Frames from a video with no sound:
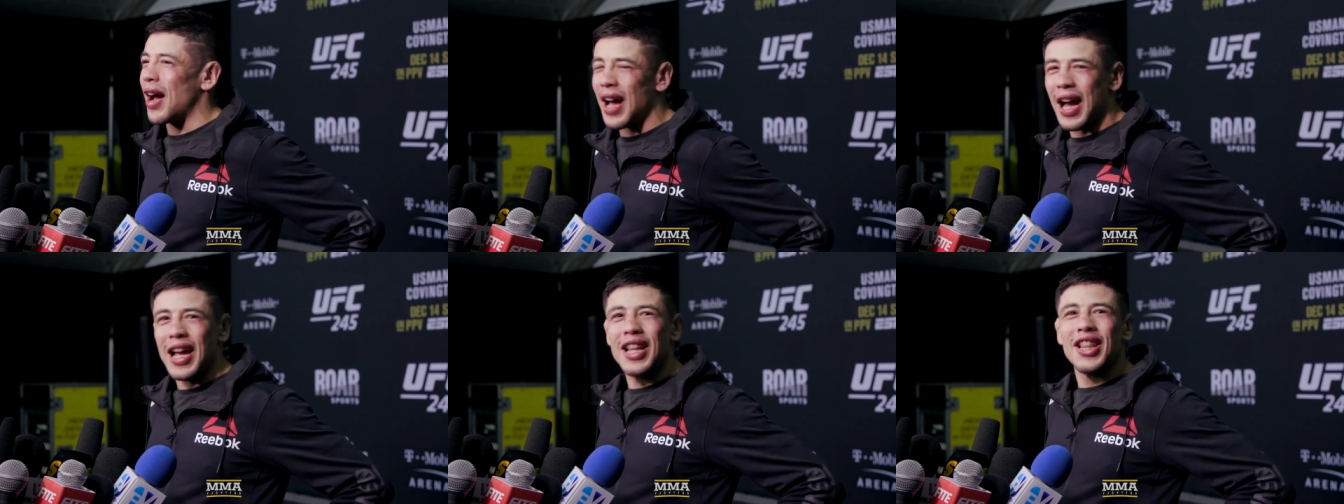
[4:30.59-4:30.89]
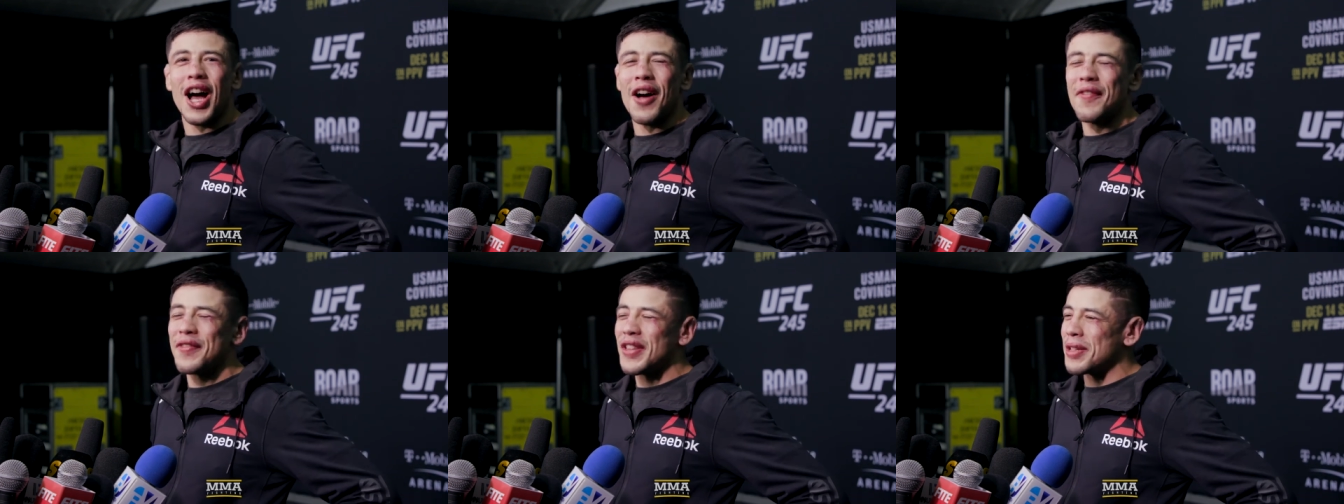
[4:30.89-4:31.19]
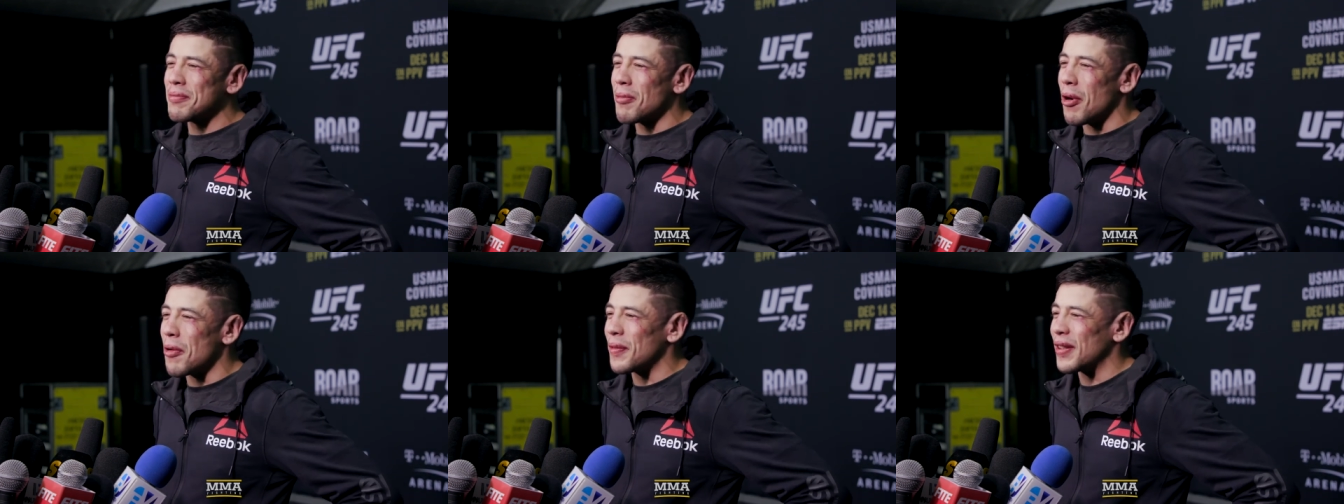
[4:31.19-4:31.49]
I love
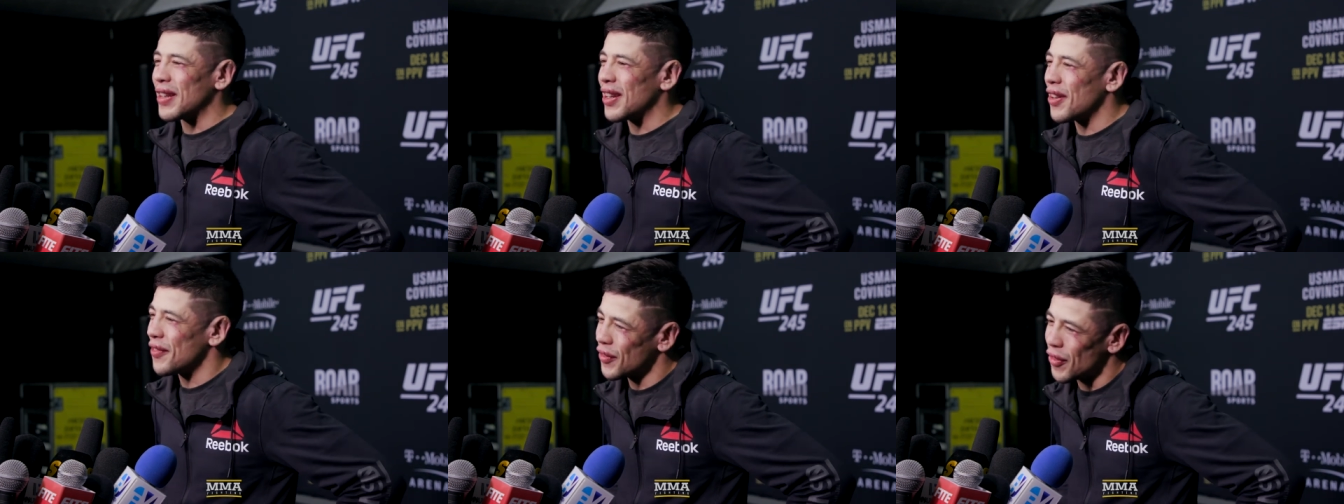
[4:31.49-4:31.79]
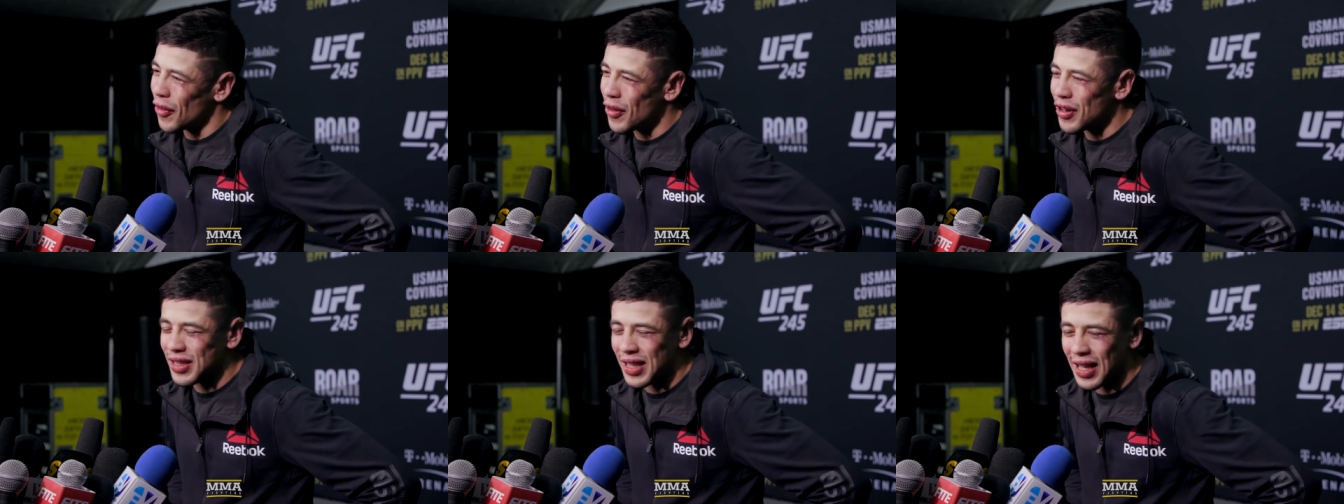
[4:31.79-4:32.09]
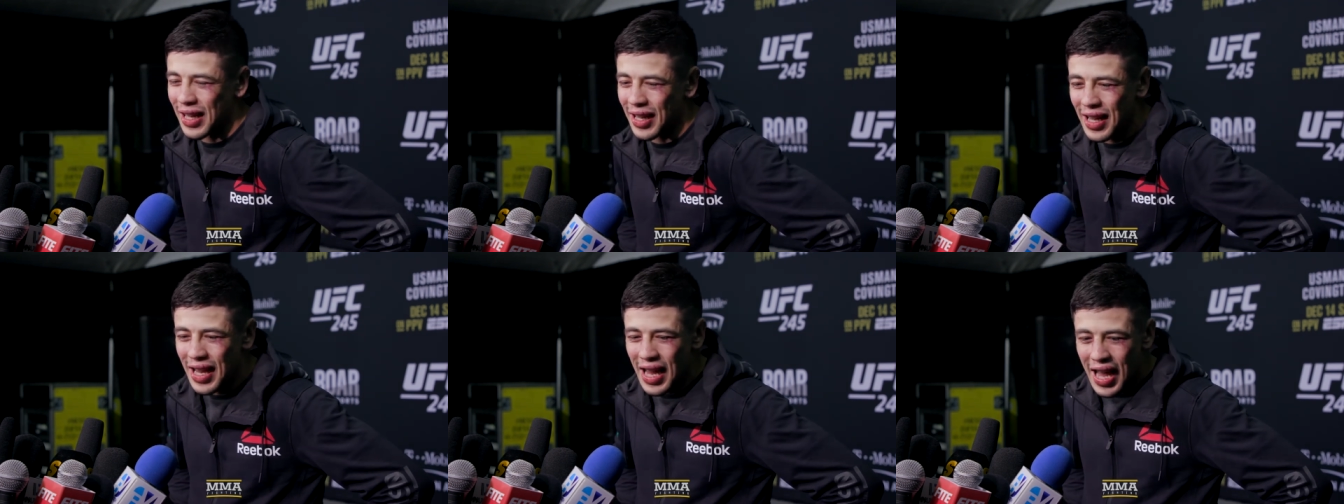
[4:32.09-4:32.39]
this moment, of course,
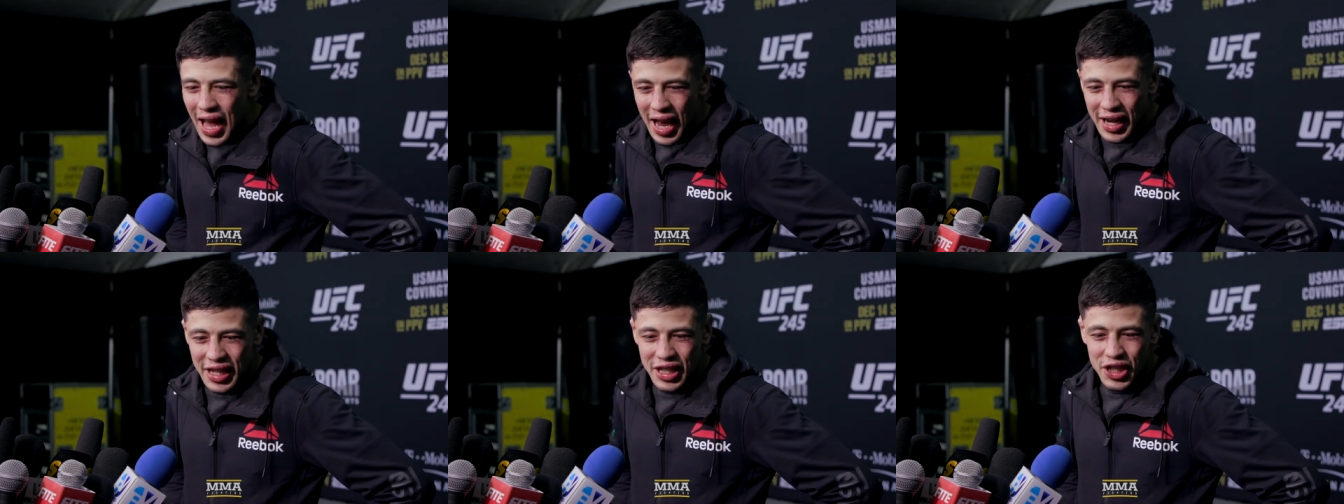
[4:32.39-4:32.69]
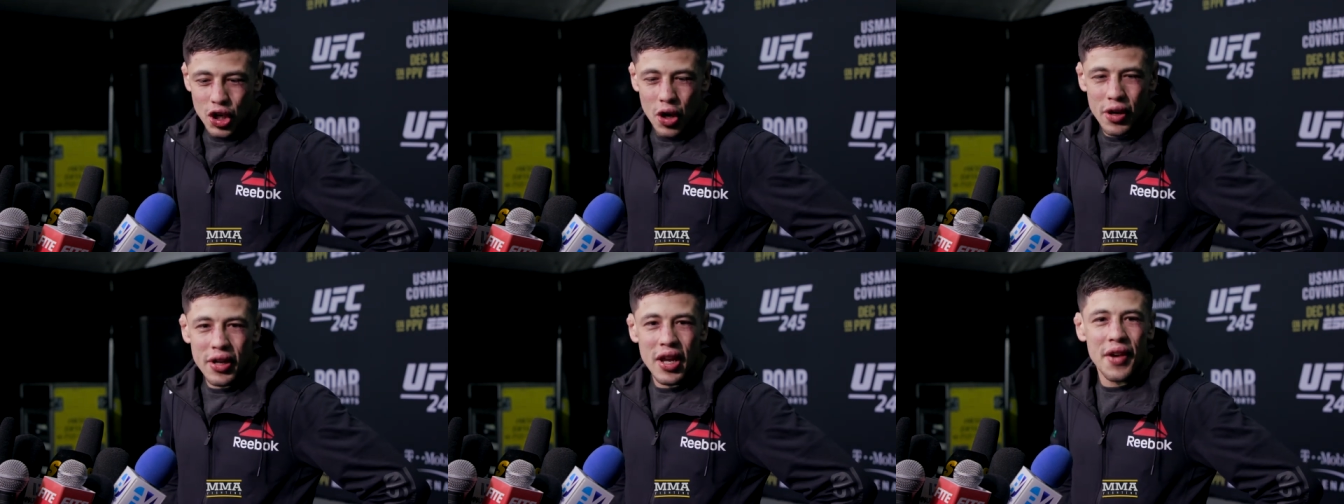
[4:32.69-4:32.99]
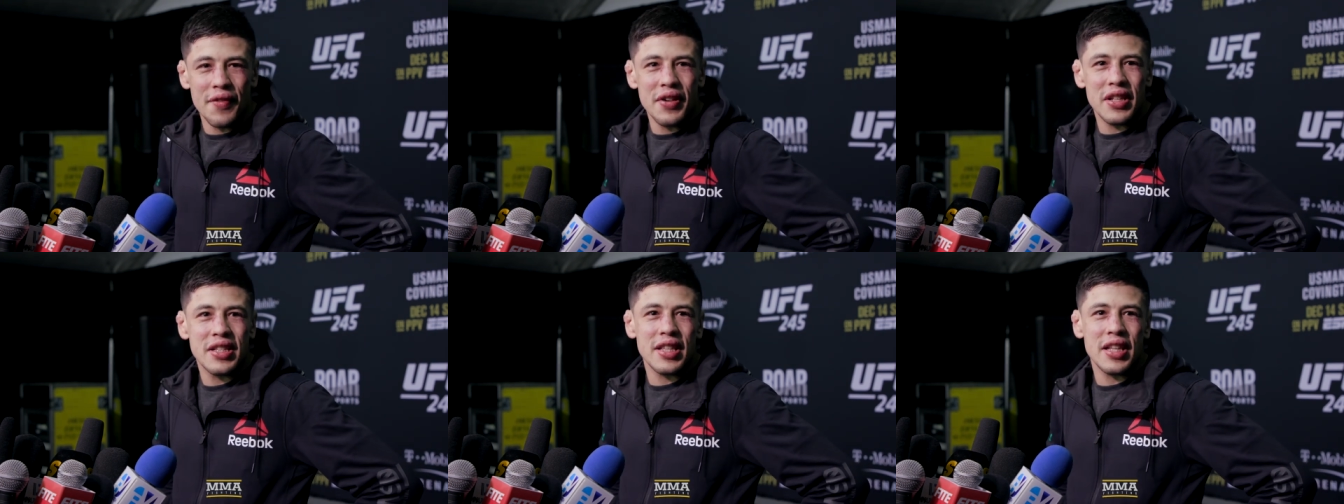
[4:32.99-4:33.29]
and, and enjoy
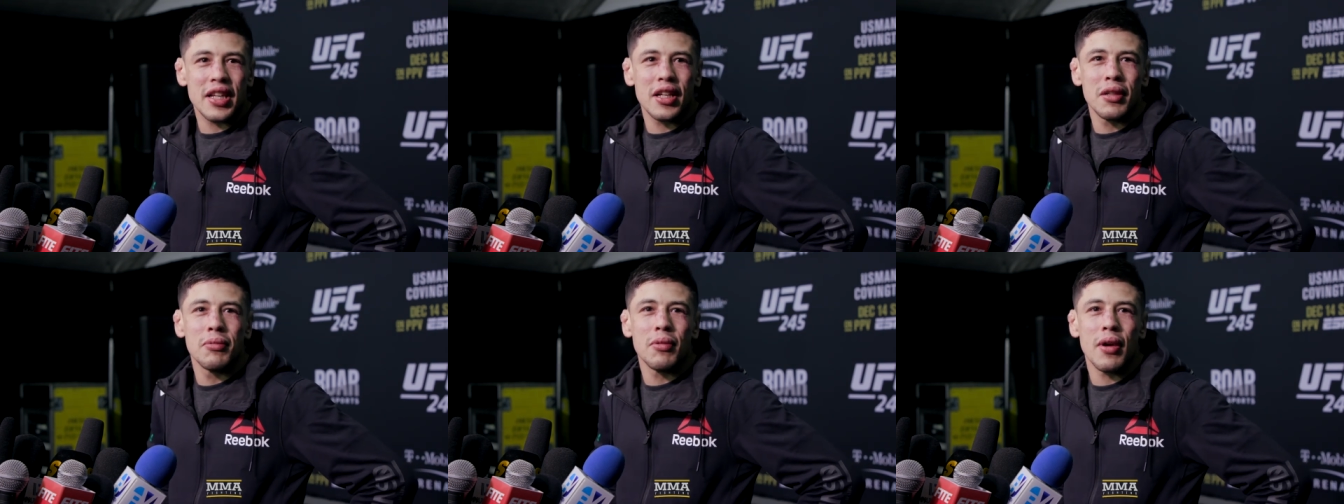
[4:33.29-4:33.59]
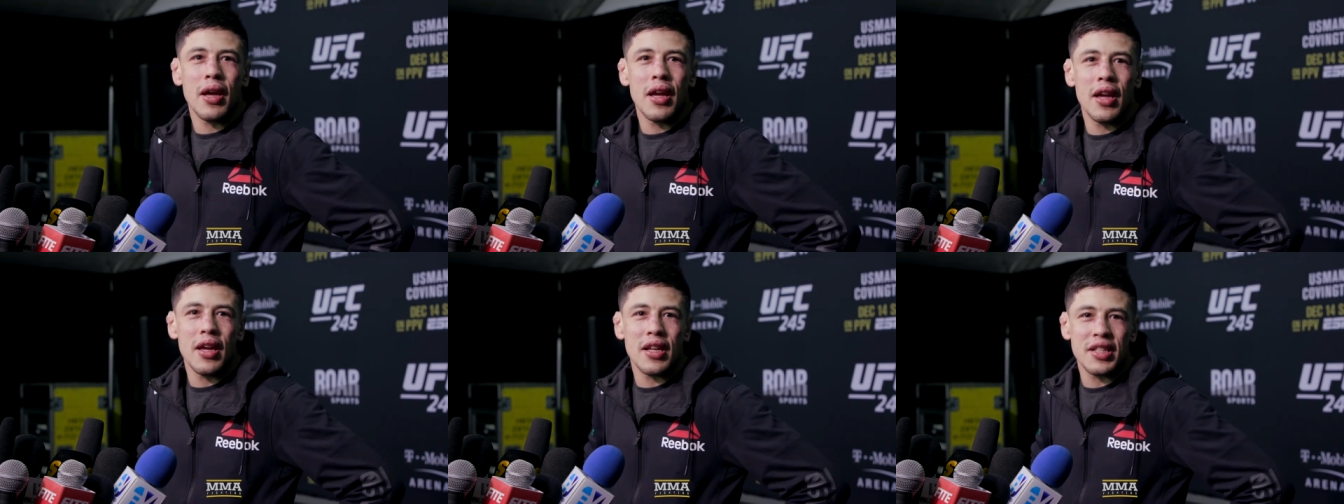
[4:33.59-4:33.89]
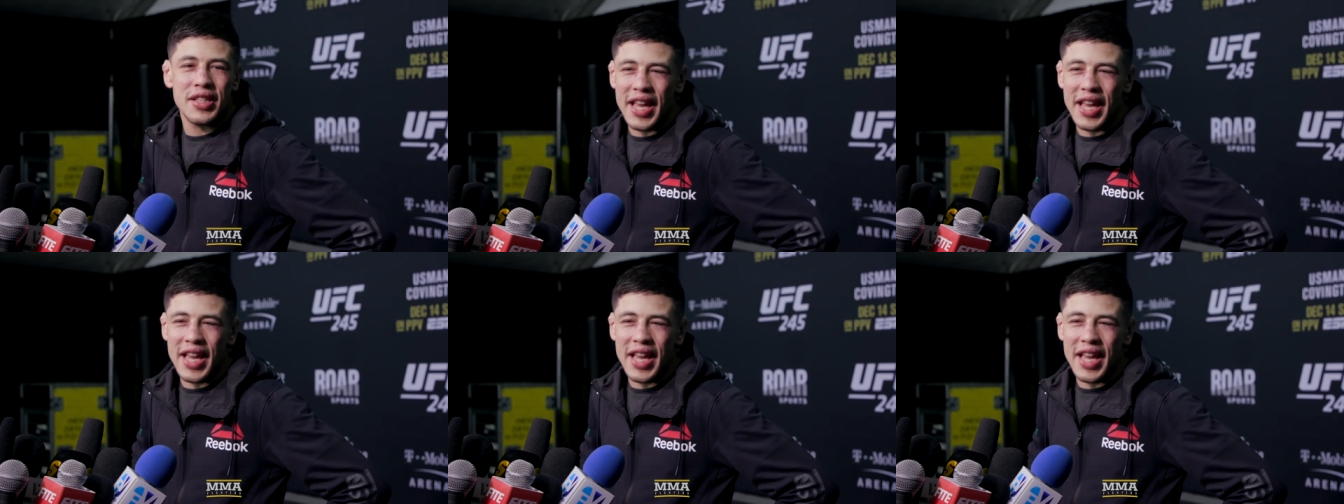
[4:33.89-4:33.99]
every single uh,